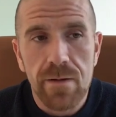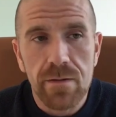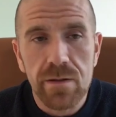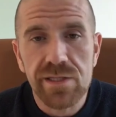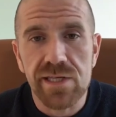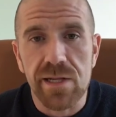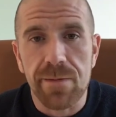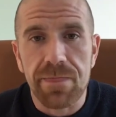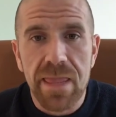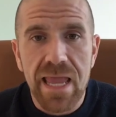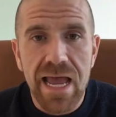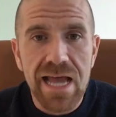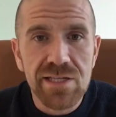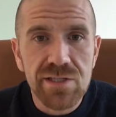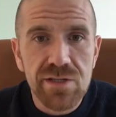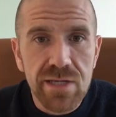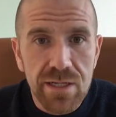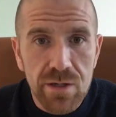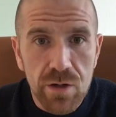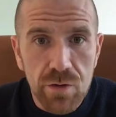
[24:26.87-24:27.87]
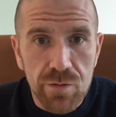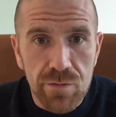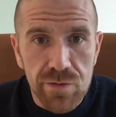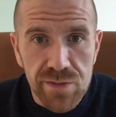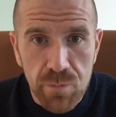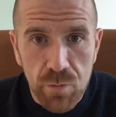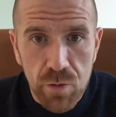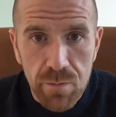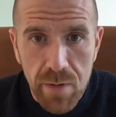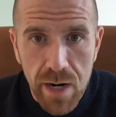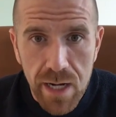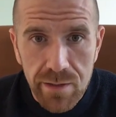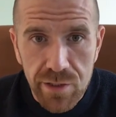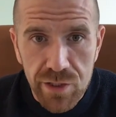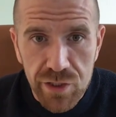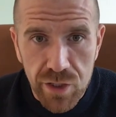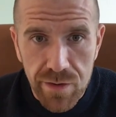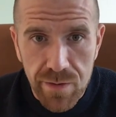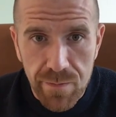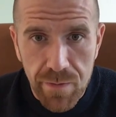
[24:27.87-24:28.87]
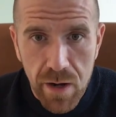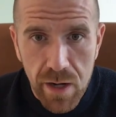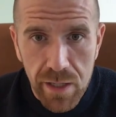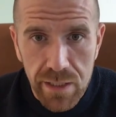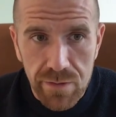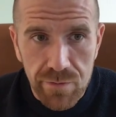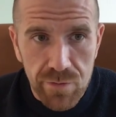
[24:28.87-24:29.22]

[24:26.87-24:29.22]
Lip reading: listen, as you get older, there's more mileage on the body.